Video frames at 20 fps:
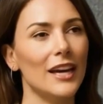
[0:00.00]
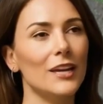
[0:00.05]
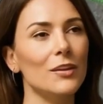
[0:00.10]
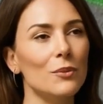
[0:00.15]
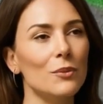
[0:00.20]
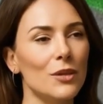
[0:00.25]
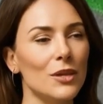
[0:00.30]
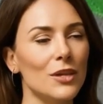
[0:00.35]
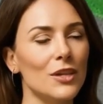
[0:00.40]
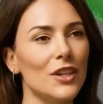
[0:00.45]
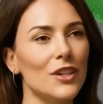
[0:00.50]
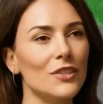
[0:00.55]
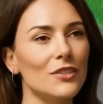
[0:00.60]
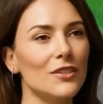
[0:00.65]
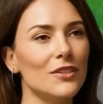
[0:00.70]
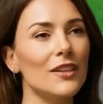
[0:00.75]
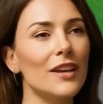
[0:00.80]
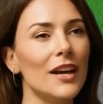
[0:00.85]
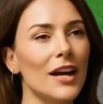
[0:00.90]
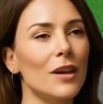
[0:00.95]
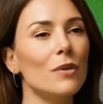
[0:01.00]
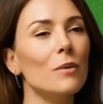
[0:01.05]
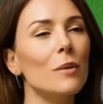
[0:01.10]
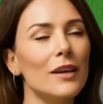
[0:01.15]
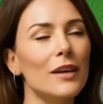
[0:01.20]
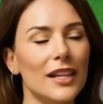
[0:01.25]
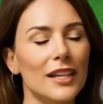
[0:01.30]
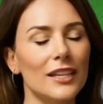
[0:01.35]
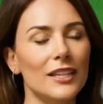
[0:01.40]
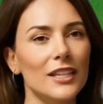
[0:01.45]
tool to improve the
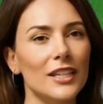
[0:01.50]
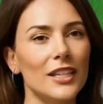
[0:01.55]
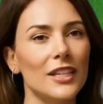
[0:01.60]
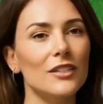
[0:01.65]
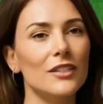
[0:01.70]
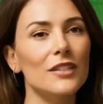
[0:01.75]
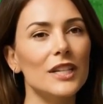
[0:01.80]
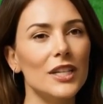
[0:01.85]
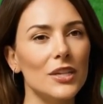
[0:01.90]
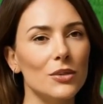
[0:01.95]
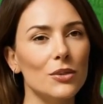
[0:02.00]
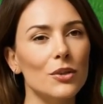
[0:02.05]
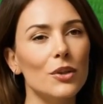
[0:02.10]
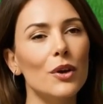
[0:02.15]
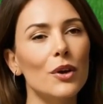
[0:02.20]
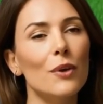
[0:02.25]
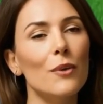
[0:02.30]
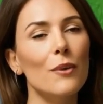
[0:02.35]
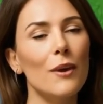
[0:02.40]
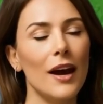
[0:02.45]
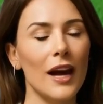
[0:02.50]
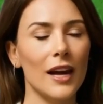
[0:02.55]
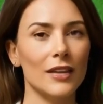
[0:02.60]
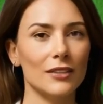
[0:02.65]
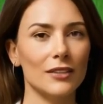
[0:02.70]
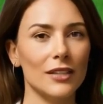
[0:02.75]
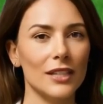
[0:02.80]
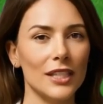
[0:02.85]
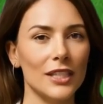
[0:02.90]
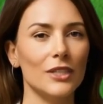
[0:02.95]
strength, fullness, and
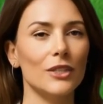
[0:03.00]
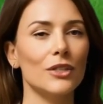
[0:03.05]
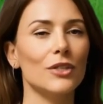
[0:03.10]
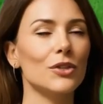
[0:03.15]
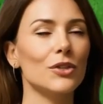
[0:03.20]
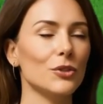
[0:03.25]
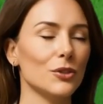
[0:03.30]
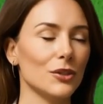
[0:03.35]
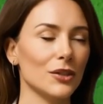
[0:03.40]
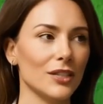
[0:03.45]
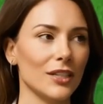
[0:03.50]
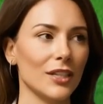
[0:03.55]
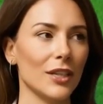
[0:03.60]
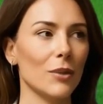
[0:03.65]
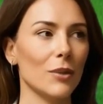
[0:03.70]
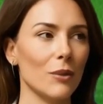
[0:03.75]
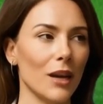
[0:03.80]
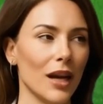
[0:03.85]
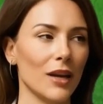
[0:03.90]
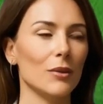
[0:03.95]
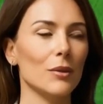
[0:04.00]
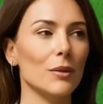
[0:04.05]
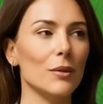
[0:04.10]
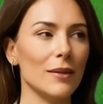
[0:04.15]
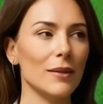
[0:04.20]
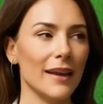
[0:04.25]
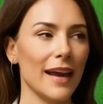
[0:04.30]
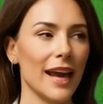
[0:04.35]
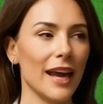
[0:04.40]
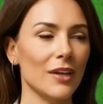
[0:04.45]
reliability of your
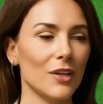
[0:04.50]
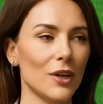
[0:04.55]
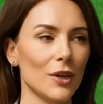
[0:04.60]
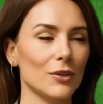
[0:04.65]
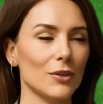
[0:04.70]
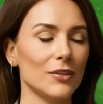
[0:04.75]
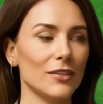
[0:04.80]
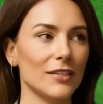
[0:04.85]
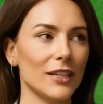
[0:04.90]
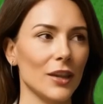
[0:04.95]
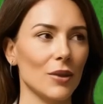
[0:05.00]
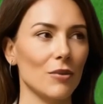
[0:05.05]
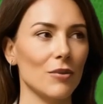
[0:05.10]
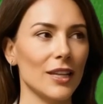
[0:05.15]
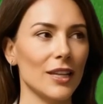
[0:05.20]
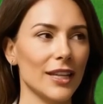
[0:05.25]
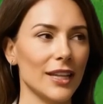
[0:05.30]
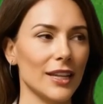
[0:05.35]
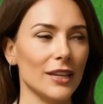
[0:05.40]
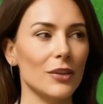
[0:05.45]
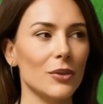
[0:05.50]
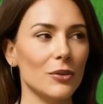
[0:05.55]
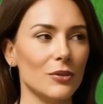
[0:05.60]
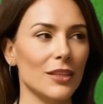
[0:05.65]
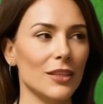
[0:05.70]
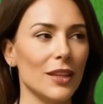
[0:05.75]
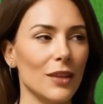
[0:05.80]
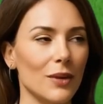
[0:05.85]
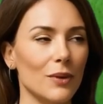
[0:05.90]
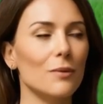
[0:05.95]
erections without medication.
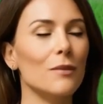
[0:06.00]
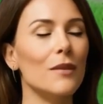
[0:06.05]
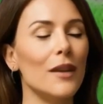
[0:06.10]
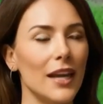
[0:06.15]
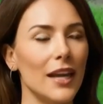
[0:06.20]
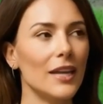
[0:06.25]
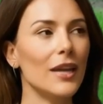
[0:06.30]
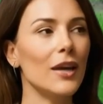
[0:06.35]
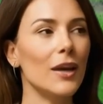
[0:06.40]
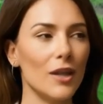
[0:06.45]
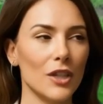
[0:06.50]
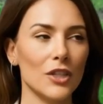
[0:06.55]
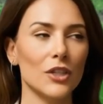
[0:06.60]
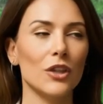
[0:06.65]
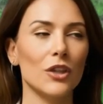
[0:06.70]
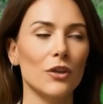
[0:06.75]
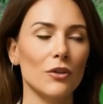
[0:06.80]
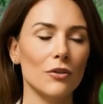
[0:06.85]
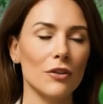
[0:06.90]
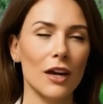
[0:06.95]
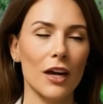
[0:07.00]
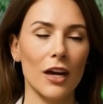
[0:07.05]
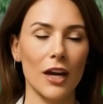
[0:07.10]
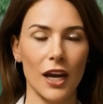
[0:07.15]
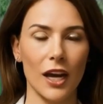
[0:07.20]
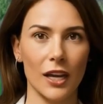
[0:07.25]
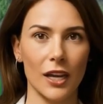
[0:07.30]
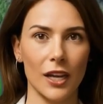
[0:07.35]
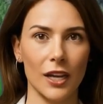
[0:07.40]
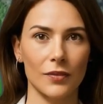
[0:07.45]

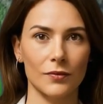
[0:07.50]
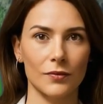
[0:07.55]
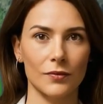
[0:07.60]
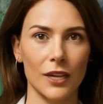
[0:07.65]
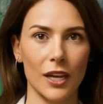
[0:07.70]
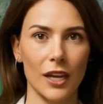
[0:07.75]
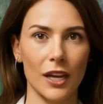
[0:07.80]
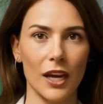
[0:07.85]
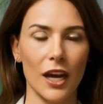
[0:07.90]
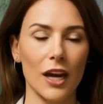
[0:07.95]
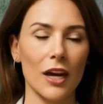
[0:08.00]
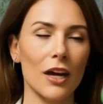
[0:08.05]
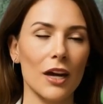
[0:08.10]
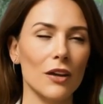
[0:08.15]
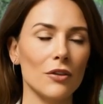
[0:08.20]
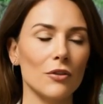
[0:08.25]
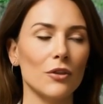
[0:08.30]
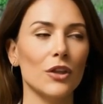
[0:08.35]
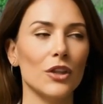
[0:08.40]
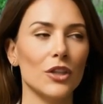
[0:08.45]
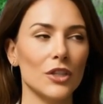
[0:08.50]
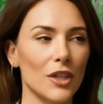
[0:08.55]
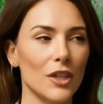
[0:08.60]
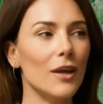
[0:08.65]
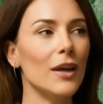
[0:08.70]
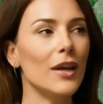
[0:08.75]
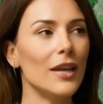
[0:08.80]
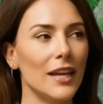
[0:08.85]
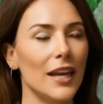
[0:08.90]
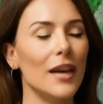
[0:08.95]
Gentle compression works by
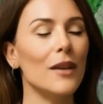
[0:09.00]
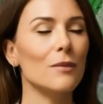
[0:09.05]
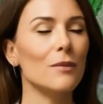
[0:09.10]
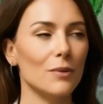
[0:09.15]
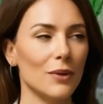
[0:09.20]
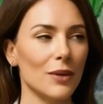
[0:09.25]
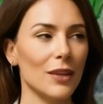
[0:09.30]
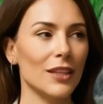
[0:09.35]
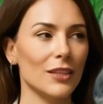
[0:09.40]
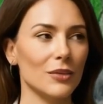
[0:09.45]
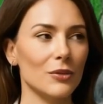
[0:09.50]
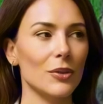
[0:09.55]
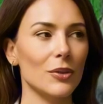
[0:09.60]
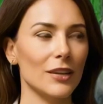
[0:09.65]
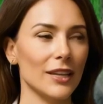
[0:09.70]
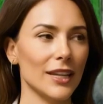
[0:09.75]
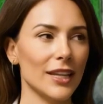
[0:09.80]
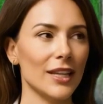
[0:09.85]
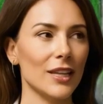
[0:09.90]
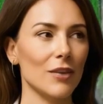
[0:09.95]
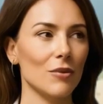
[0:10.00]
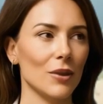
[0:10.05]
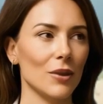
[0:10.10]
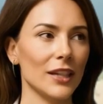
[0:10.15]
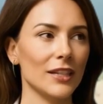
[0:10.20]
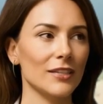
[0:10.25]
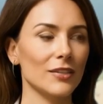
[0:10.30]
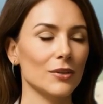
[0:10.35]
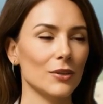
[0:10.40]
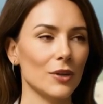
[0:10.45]
encouraging blood to flow into the shaft
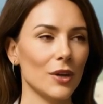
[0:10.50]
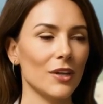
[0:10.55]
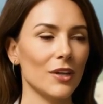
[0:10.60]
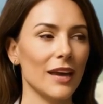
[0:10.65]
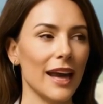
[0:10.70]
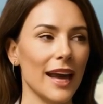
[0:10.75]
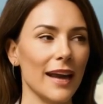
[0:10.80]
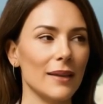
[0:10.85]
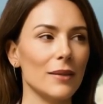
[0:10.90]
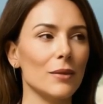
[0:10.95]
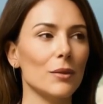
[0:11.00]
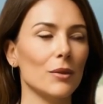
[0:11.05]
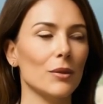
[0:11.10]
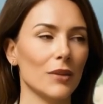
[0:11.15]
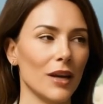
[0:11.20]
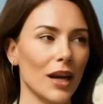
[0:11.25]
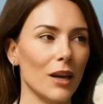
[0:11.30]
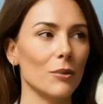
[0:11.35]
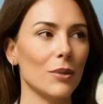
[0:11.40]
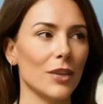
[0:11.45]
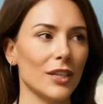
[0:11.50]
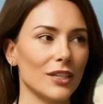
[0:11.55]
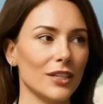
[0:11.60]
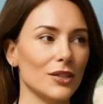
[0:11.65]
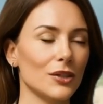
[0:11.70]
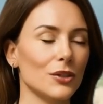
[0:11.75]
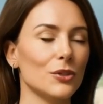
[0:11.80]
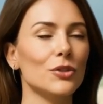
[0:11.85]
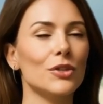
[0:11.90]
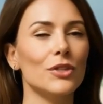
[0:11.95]
of the penis and stay there
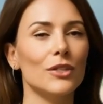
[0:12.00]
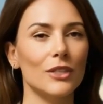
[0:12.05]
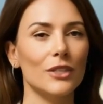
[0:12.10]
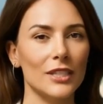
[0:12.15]
longer.